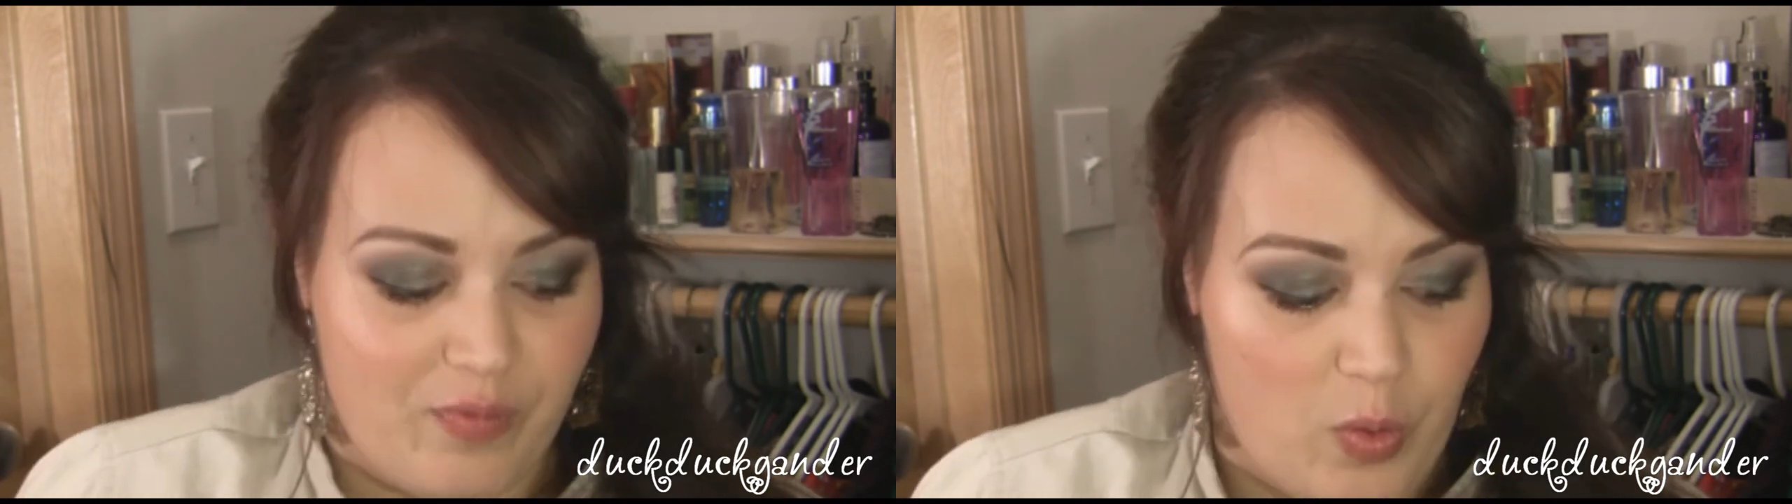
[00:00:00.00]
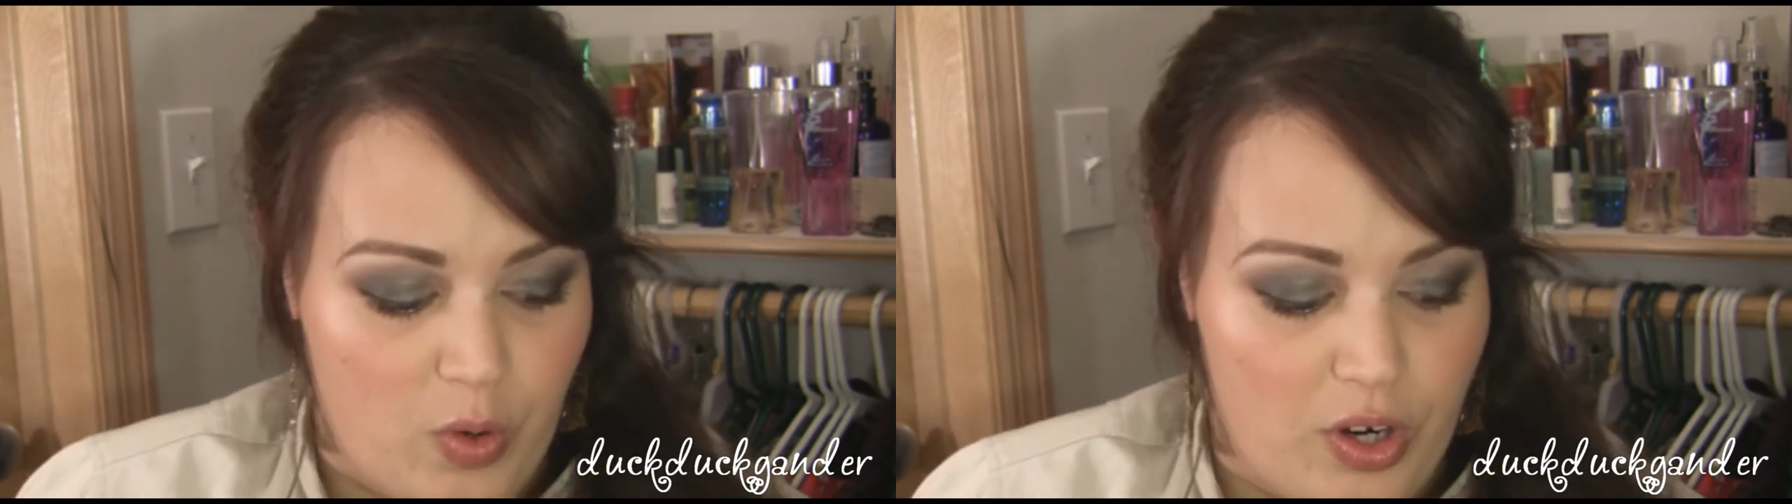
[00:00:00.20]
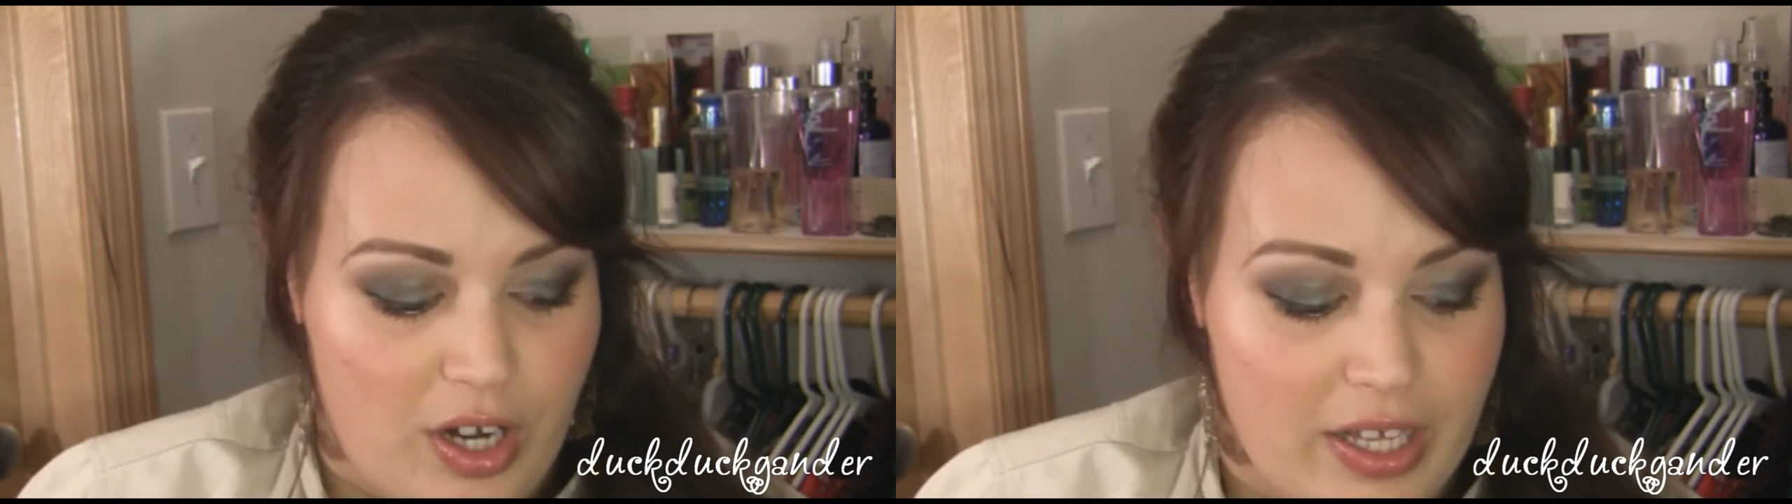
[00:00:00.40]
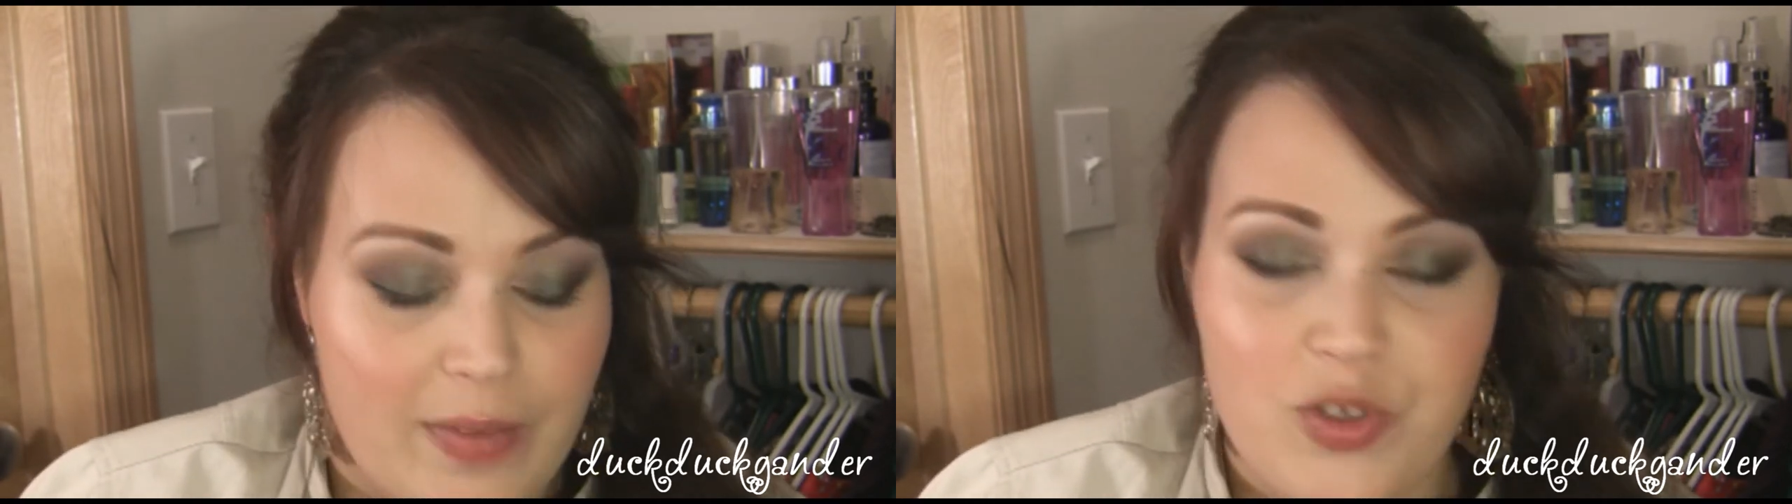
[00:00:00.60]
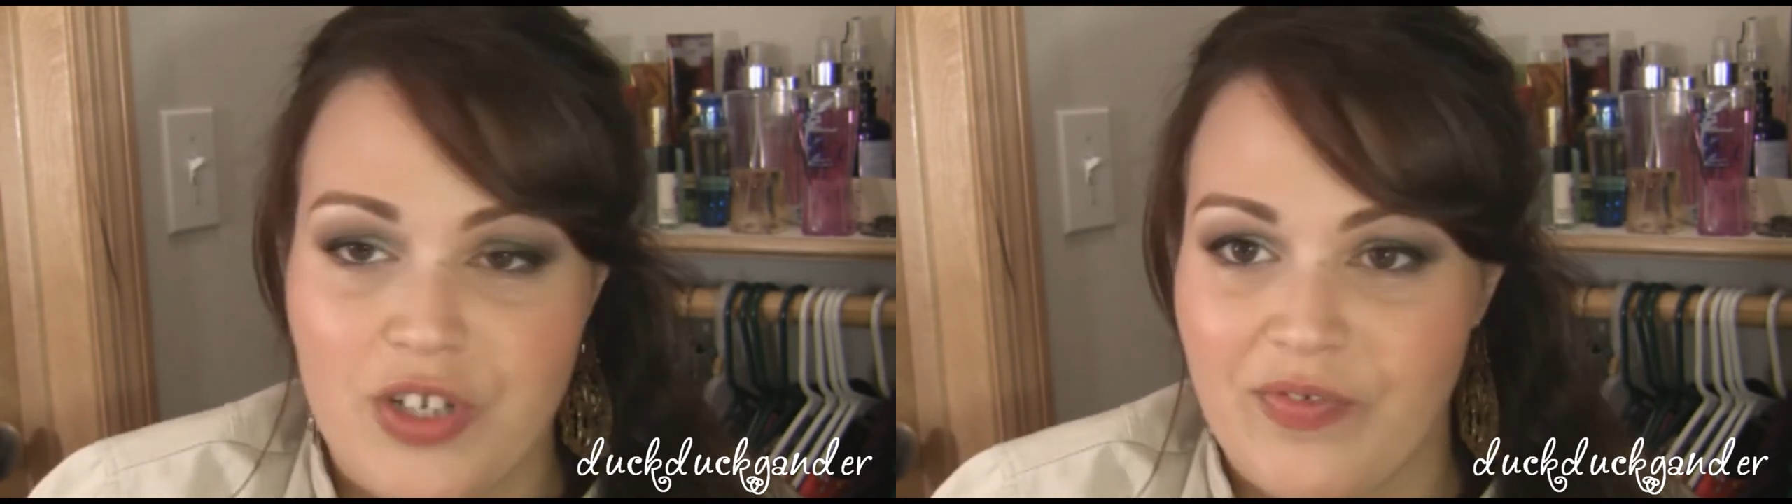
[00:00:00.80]
for a
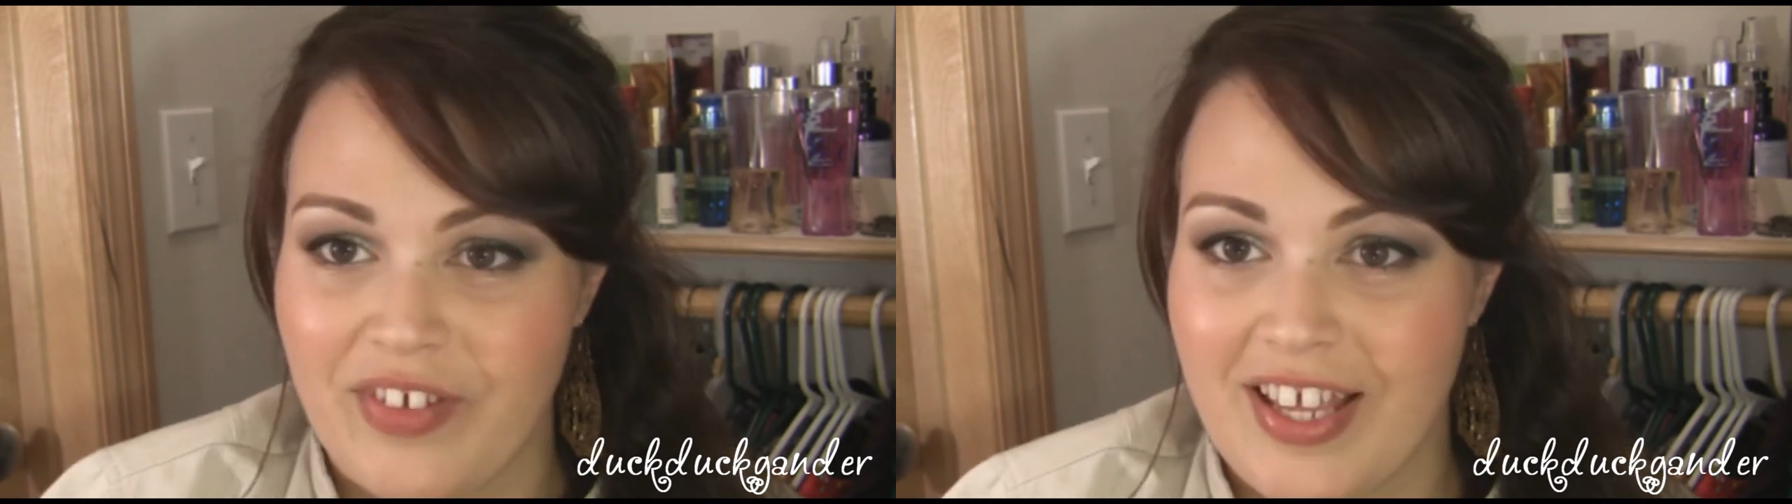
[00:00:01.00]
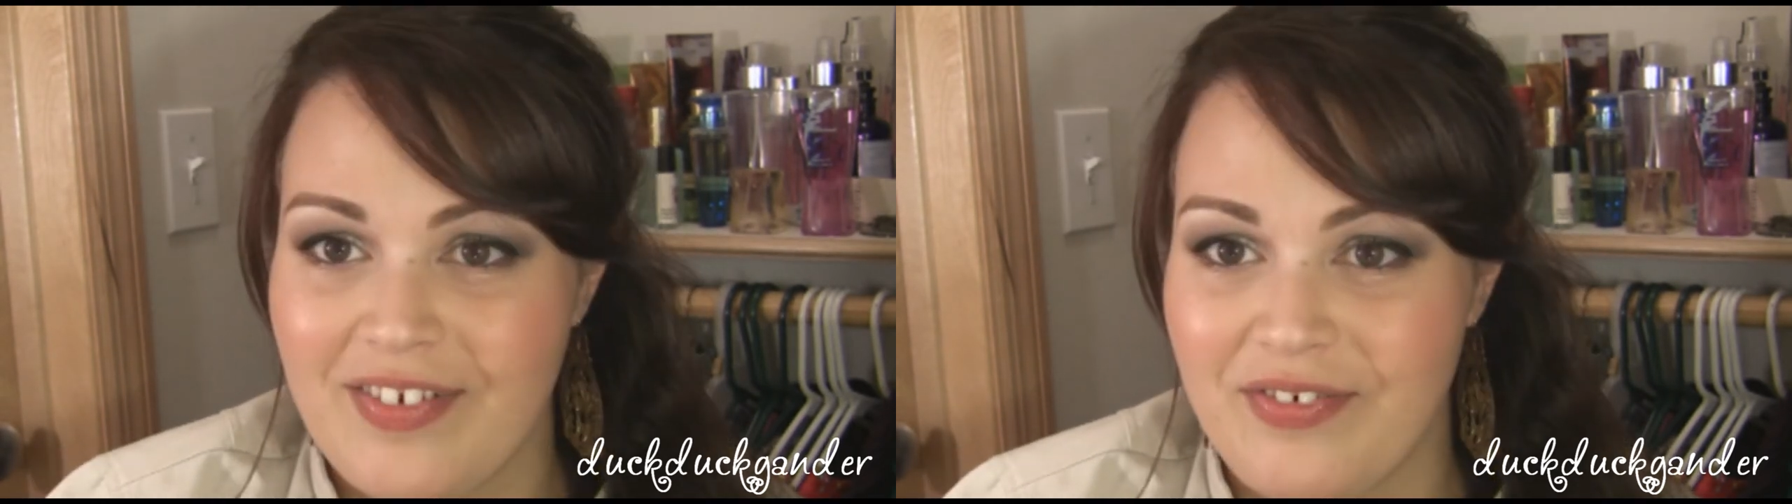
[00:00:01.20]
gift certificate